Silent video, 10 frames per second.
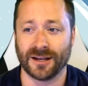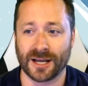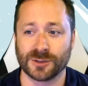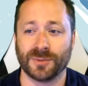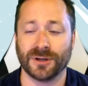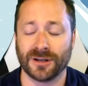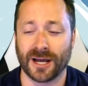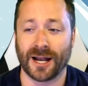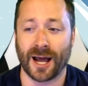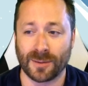has been
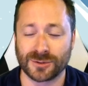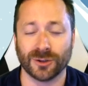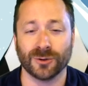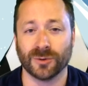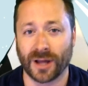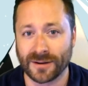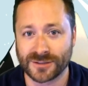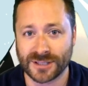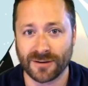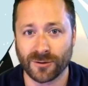an absolute
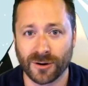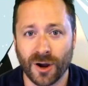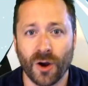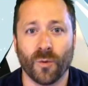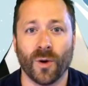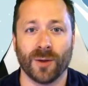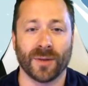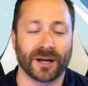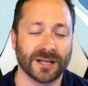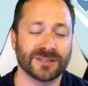lifesaver when
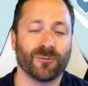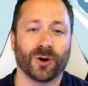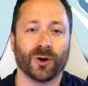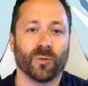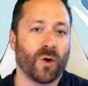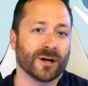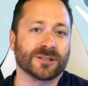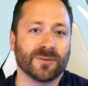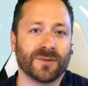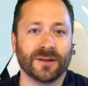my kids have wanted to watch
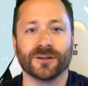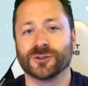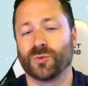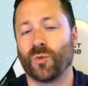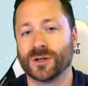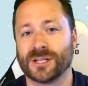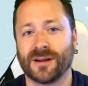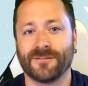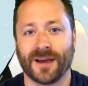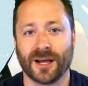something that just wasn't
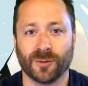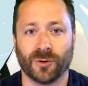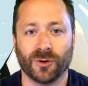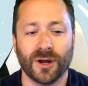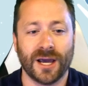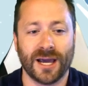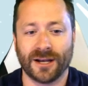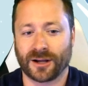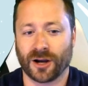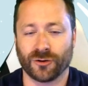available
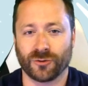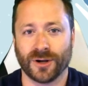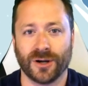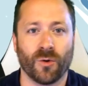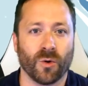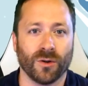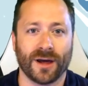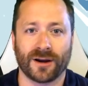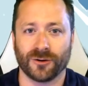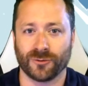in a country, or
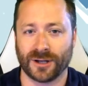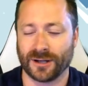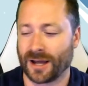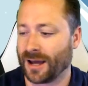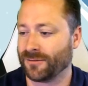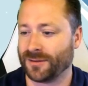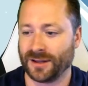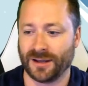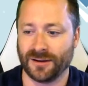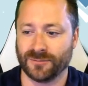that country didn't have
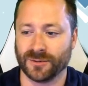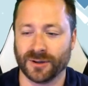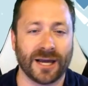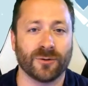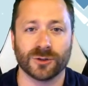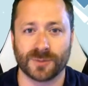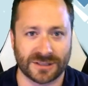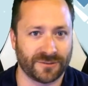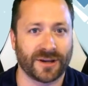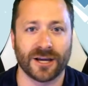the language
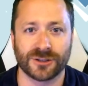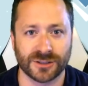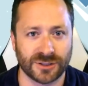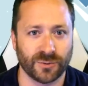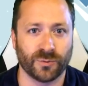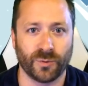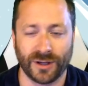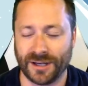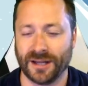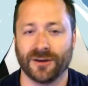specifications that
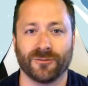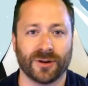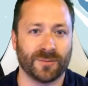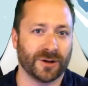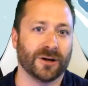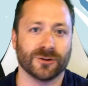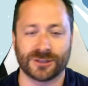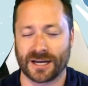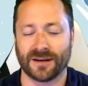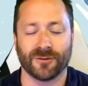we needed for them to
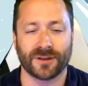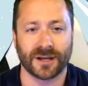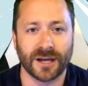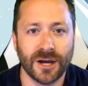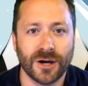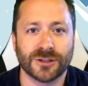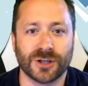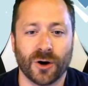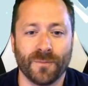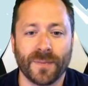understand everything.
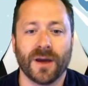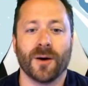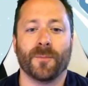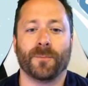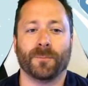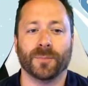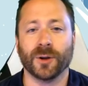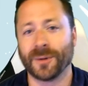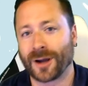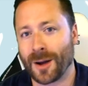So a
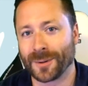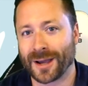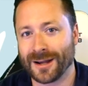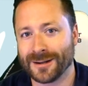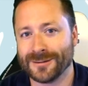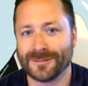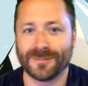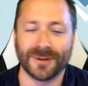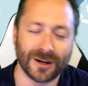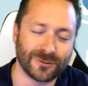little bit complicated,
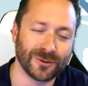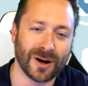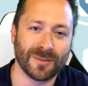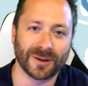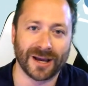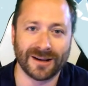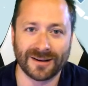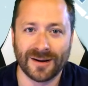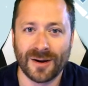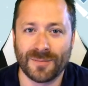not too
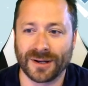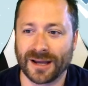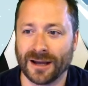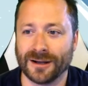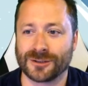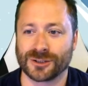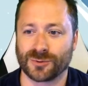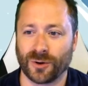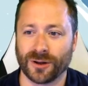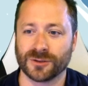complicated, but again, it's
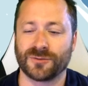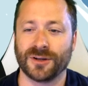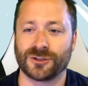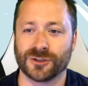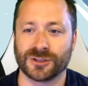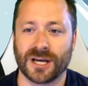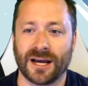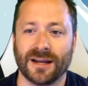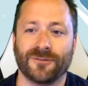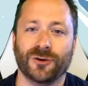just one of those features
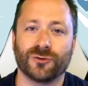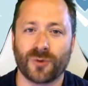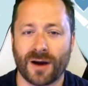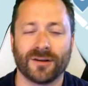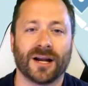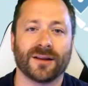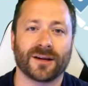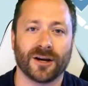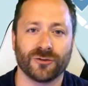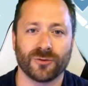that if you travel out of the
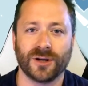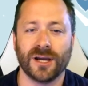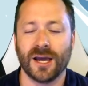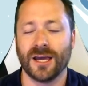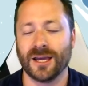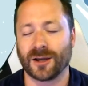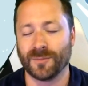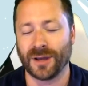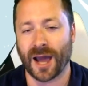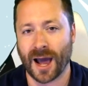country, it can
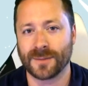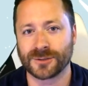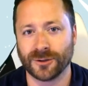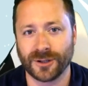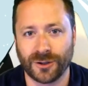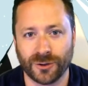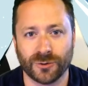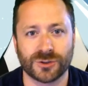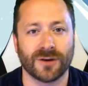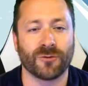be absolutely
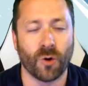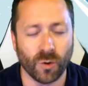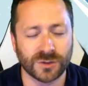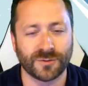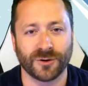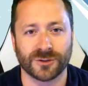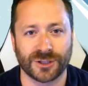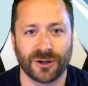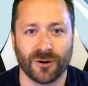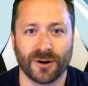huge, of course, for your
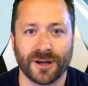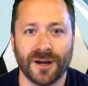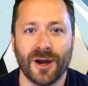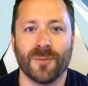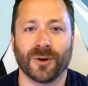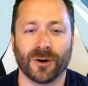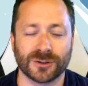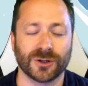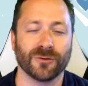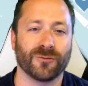security, but
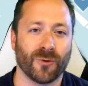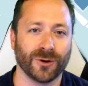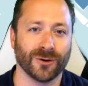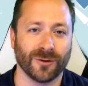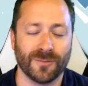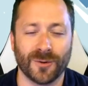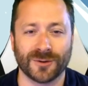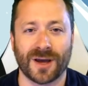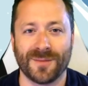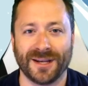also for your
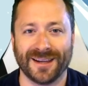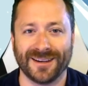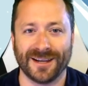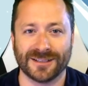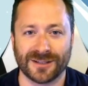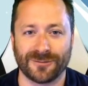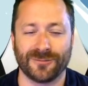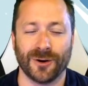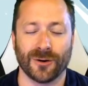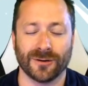multimedia needs
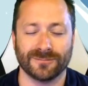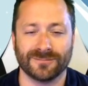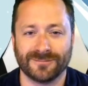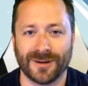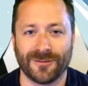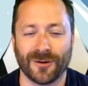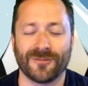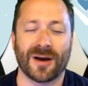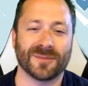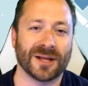if you're a
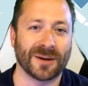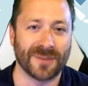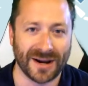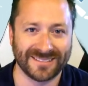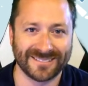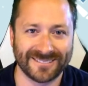family like mine.